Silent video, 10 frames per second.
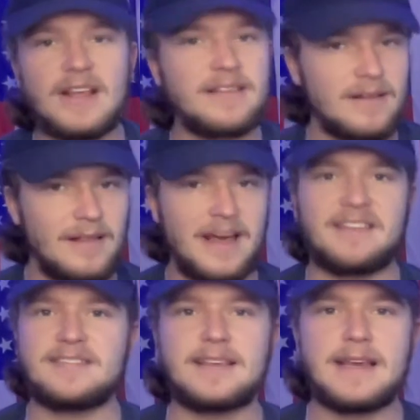and the
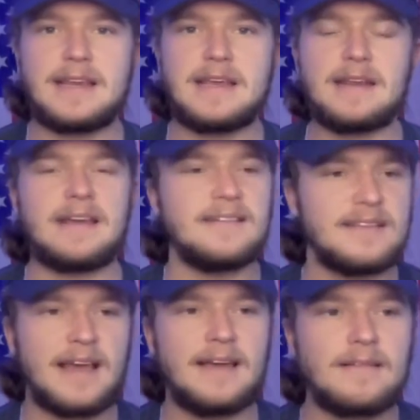last thing they need is
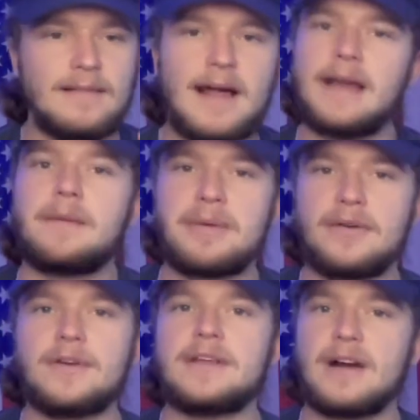a
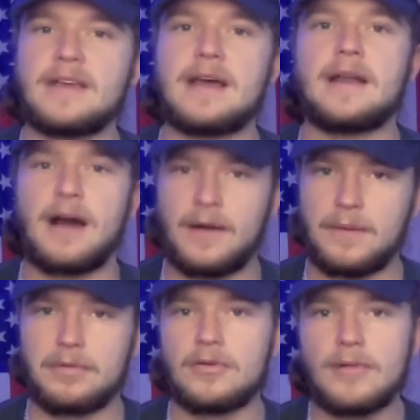liability again on the
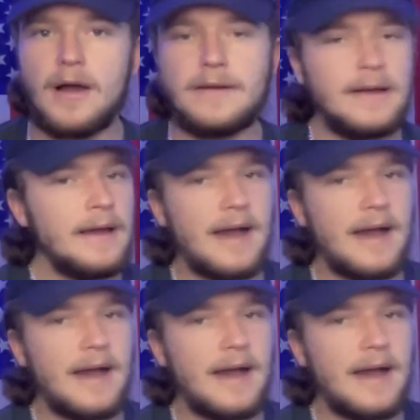blue line.